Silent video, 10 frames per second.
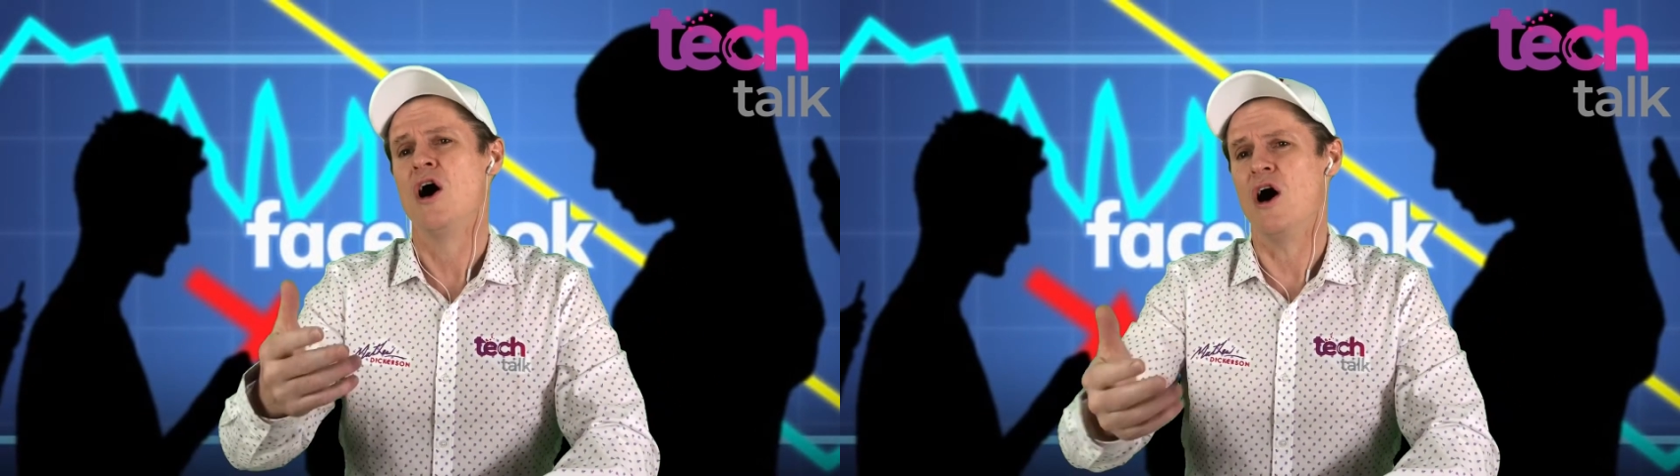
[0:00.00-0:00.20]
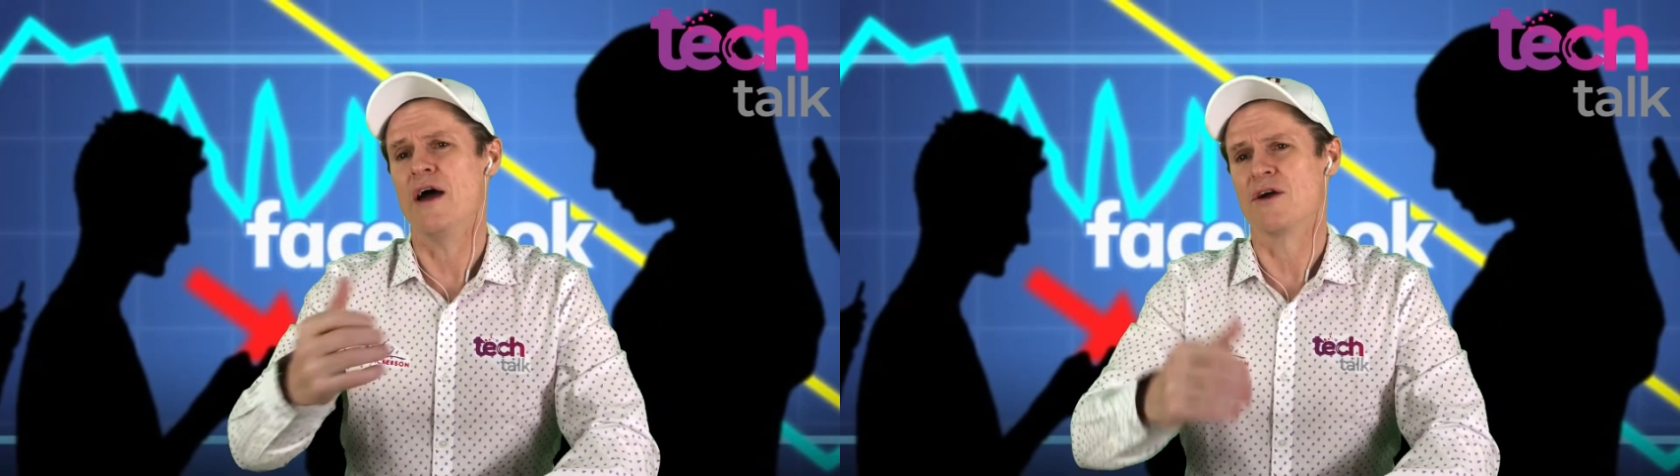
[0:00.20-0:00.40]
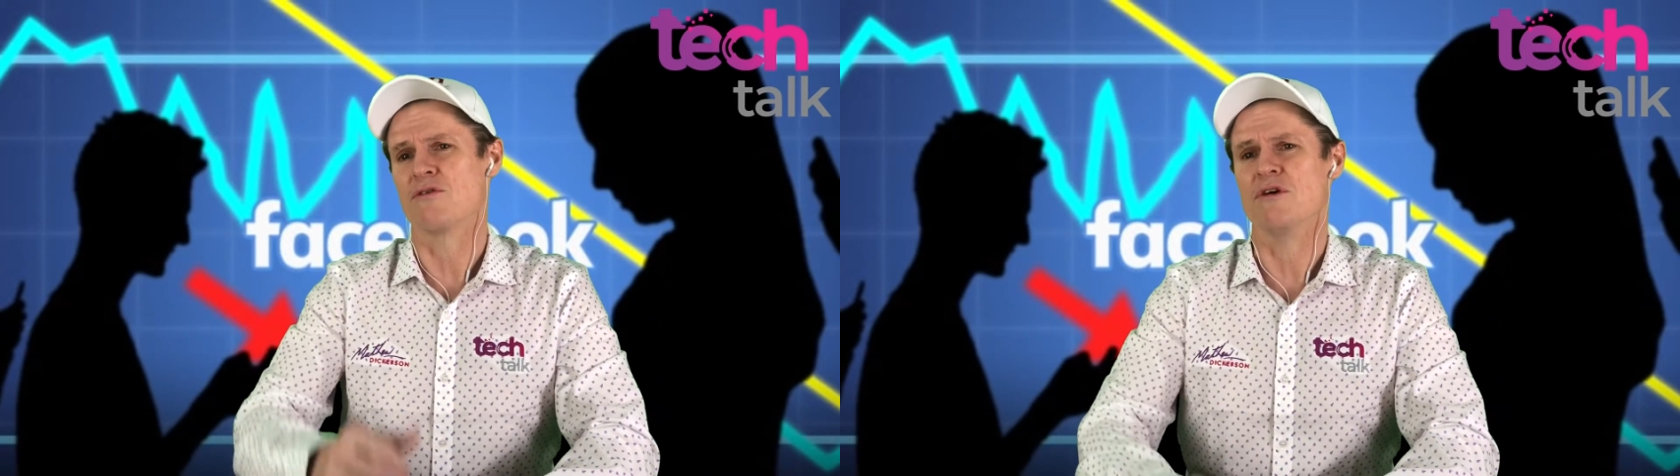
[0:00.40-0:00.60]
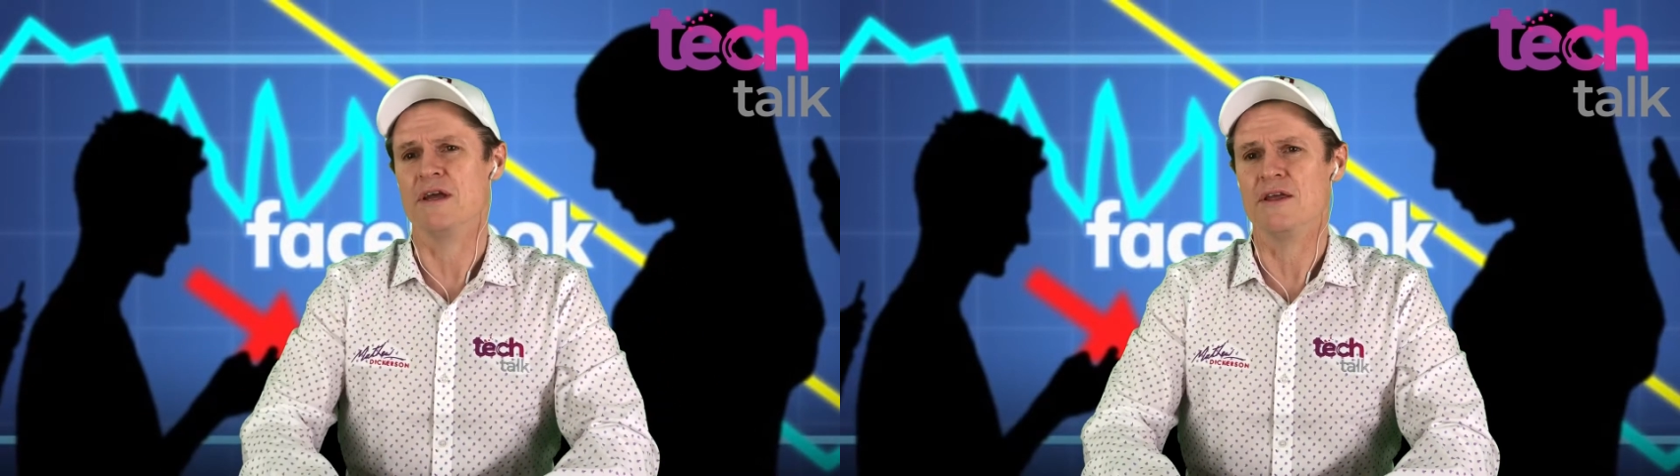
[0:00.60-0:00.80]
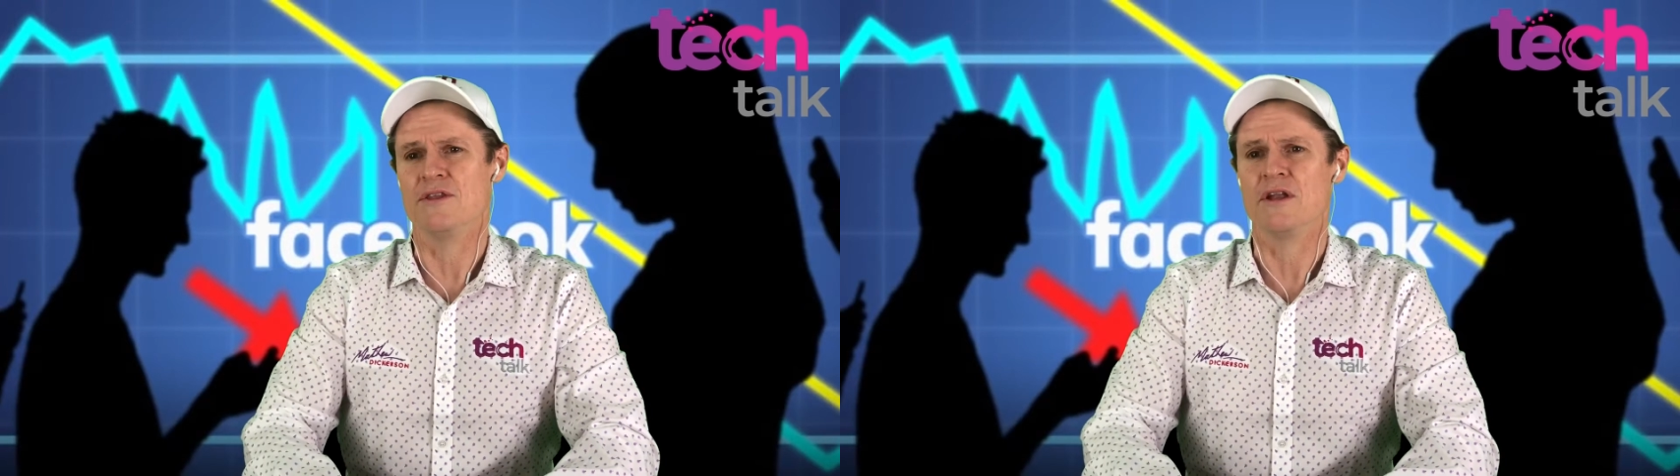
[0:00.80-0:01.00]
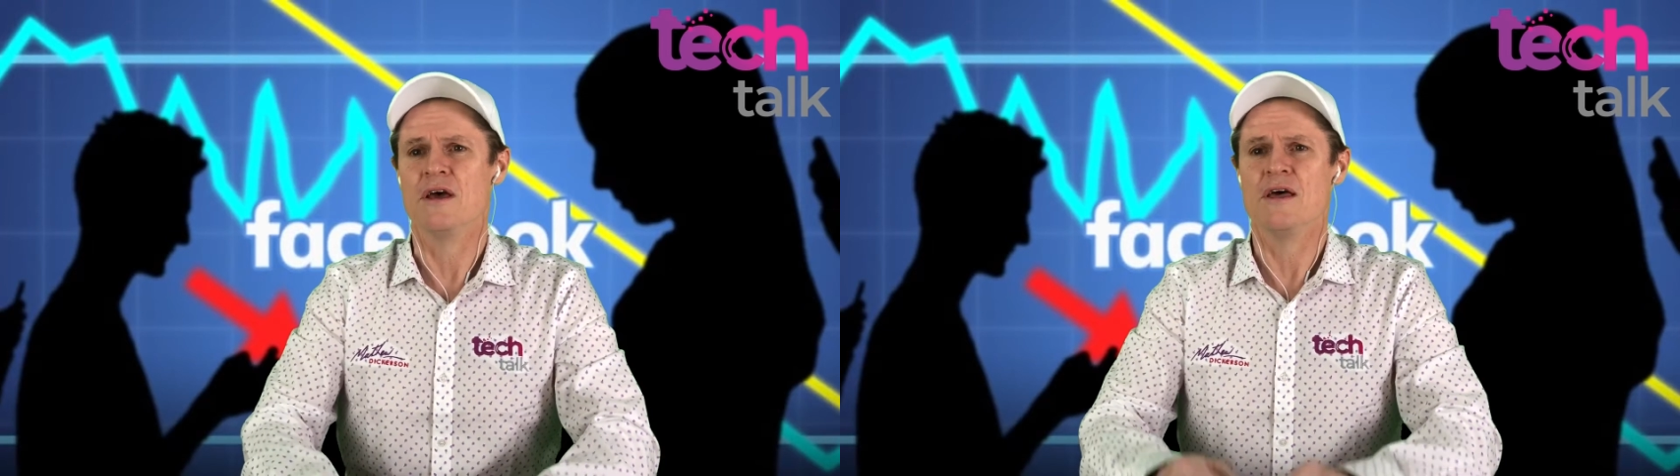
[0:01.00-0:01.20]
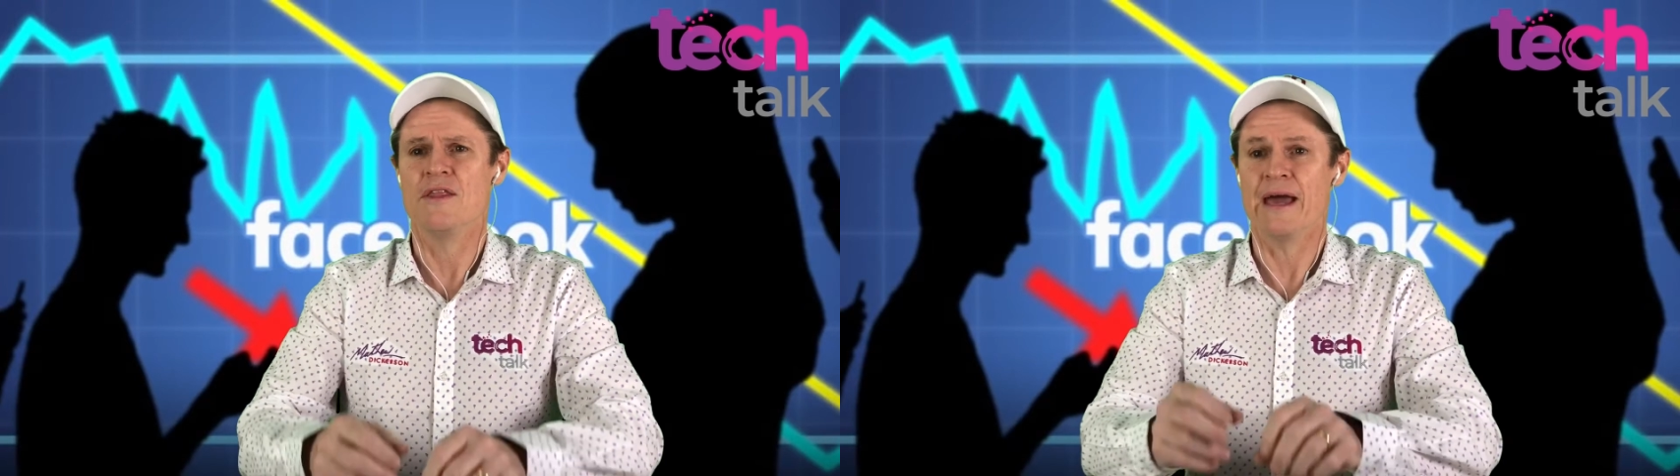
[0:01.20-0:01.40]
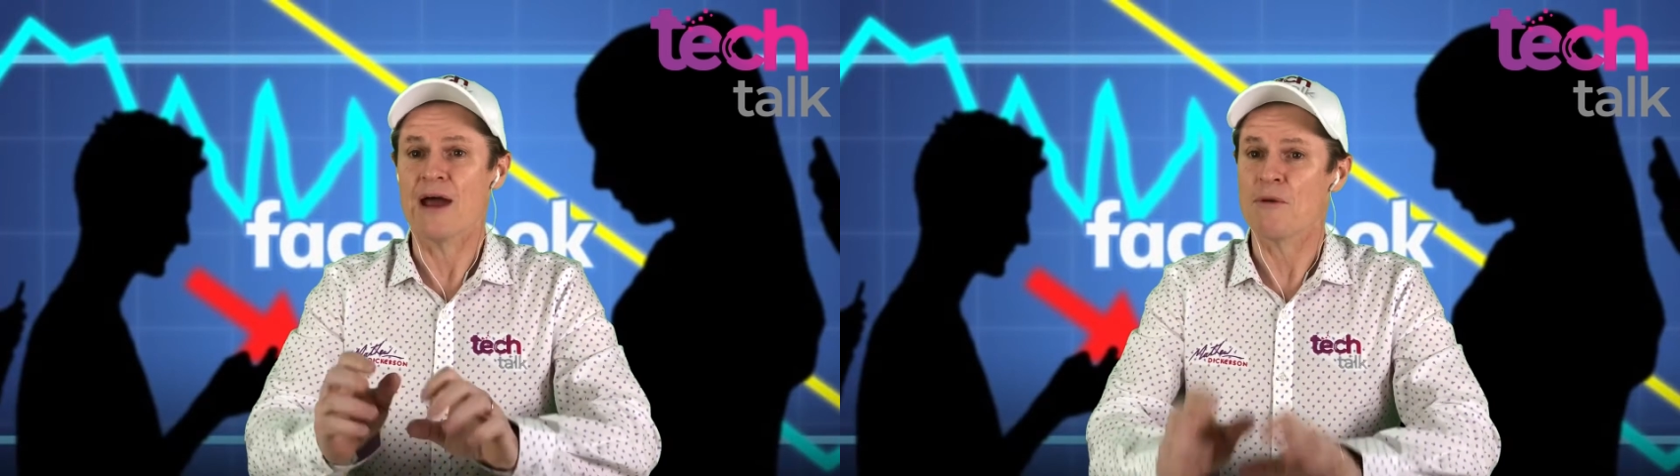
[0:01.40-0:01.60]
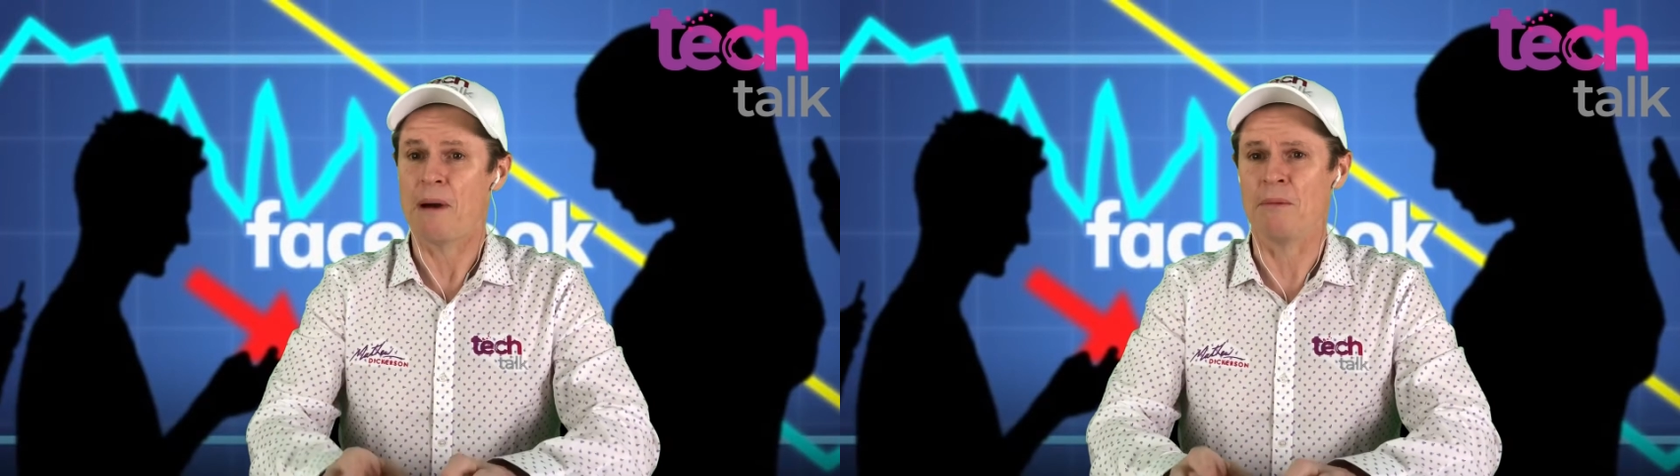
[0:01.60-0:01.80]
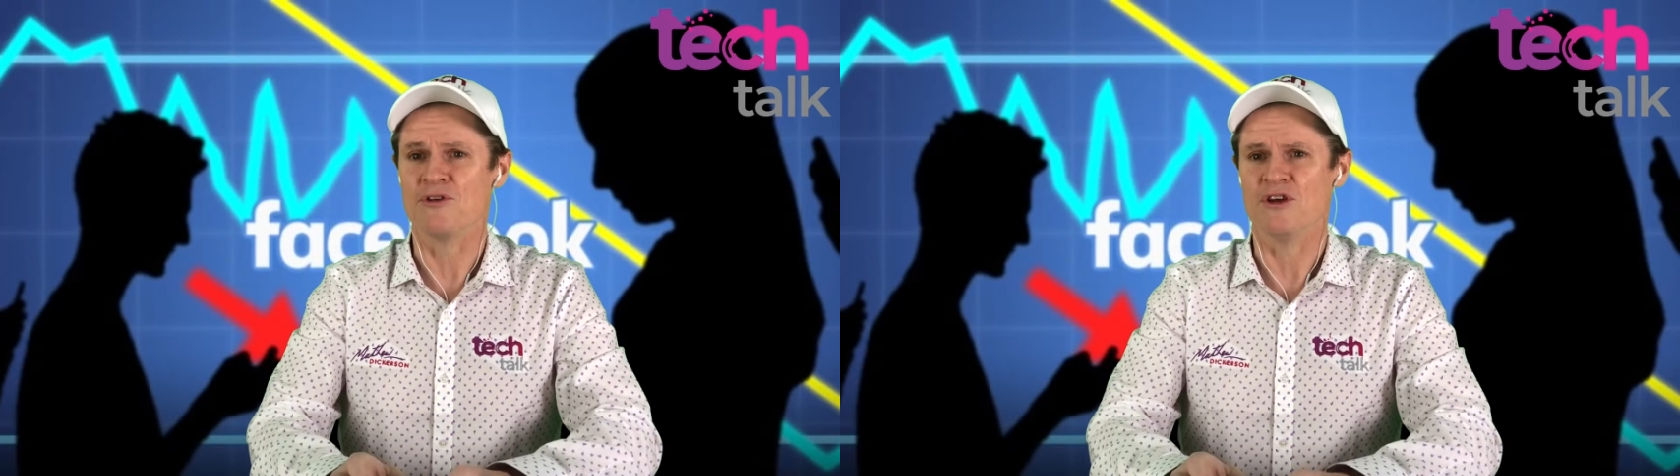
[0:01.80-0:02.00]
I agree that they are a
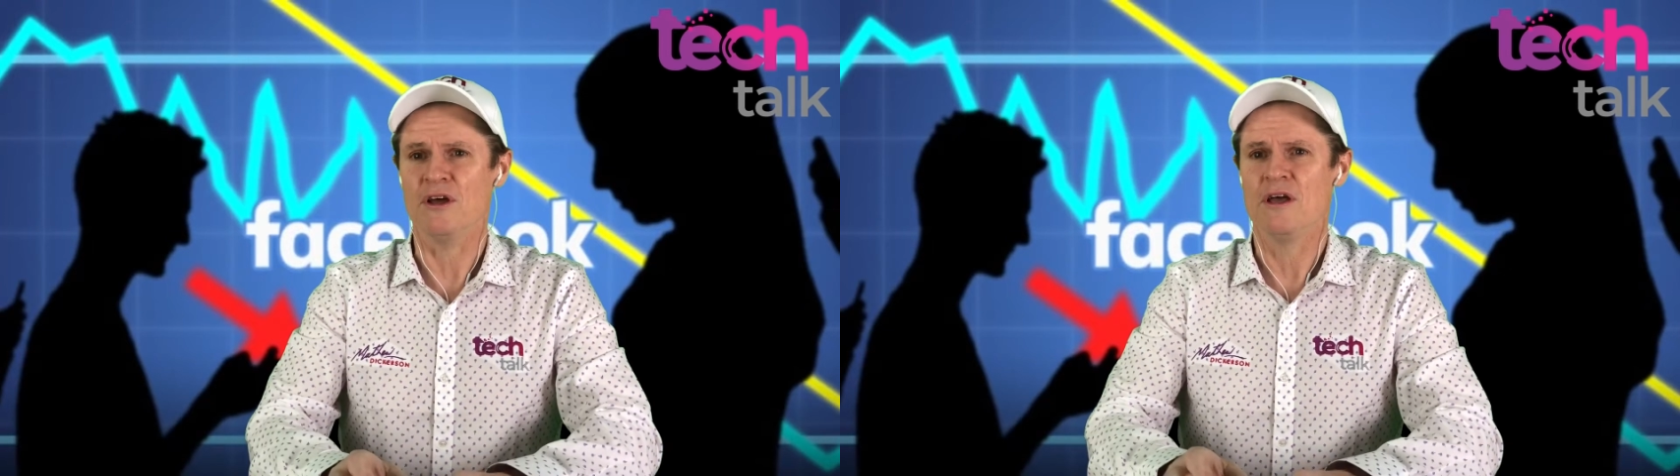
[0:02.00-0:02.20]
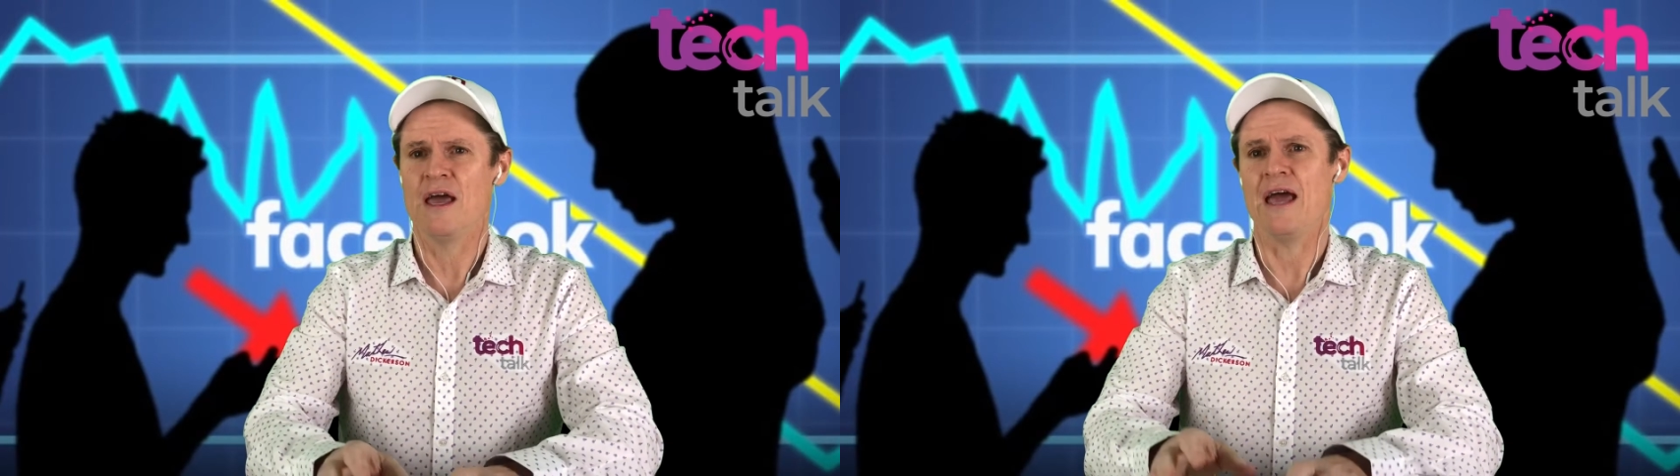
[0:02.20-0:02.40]
publisher